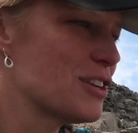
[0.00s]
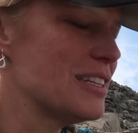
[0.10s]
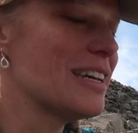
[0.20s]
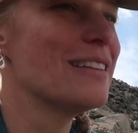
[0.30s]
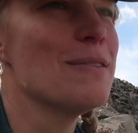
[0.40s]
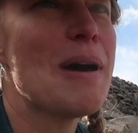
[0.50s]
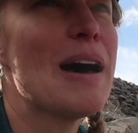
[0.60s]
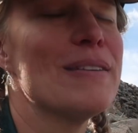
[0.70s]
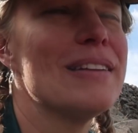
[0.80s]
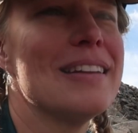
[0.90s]
straight down the
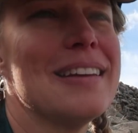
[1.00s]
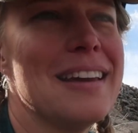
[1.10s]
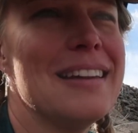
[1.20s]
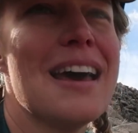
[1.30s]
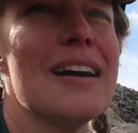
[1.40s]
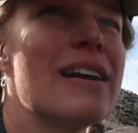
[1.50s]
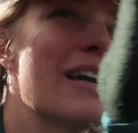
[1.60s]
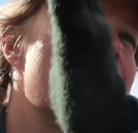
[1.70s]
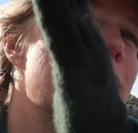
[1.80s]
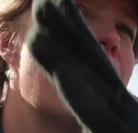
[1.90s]
mountain, and now I
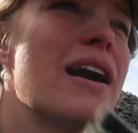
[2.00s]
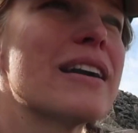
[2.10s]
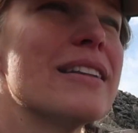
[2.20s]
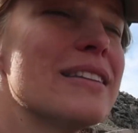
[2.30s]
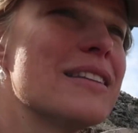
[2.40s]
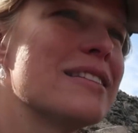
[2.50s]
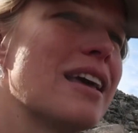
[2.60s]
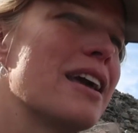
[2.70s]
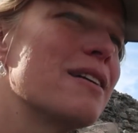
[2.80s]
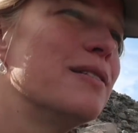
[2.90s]
gotta walk at this
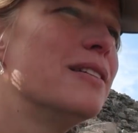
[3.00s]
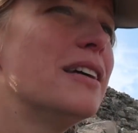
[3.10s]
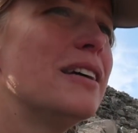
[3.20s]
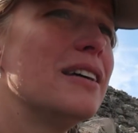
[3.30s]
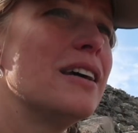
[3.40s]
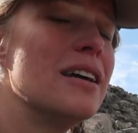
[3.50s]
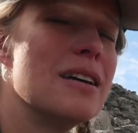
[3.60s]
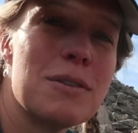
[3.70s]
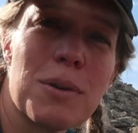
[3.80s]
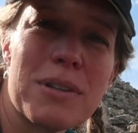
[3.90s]
angle
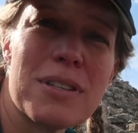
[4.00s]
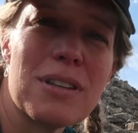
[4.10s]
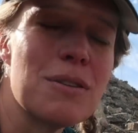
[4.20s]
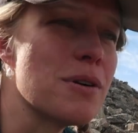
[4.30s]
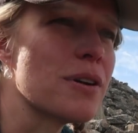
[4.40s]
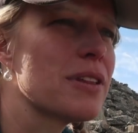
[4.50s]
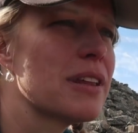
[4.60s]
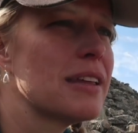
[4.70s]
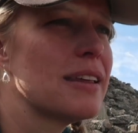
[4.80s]
uh, towards the north